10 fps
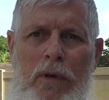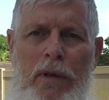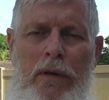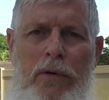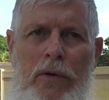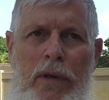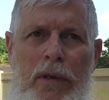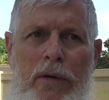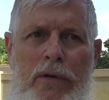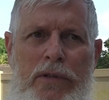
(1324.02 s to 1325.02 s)
in your
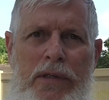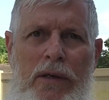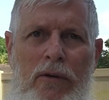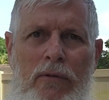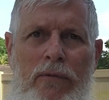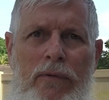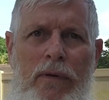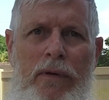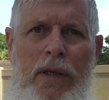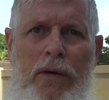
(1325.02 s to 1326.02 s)
inner self
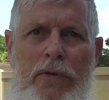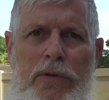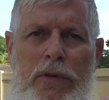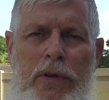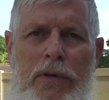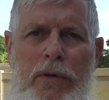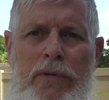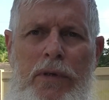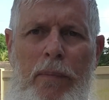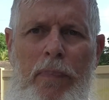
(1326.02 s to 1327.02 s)
tells you to do
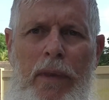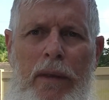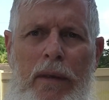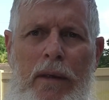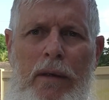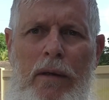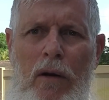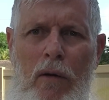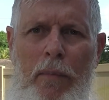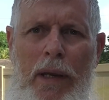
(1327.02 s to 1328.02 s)
something,
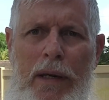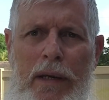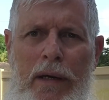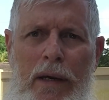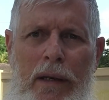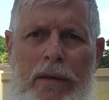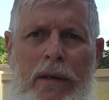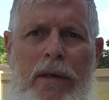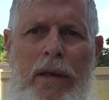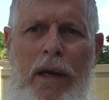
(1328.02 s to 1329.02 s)
Almighty God,
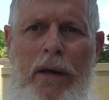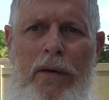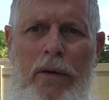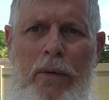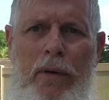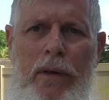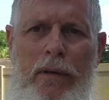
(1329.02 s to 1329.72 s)
then you got to do it.